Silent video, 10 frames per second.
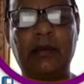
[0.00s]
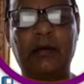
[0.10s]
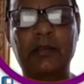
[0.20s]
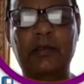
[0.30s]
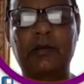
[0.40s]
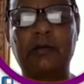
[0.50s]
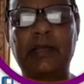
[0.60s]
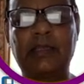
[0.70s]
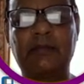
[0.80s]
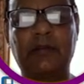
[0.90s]
Also
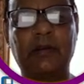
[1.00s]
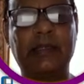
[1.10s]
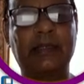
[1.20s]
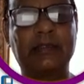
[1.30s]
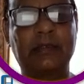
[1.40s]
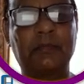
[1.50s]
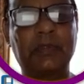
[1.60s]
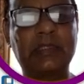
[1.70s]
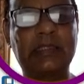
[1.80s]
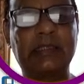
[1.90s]
look at the following
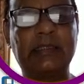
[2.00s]
examples.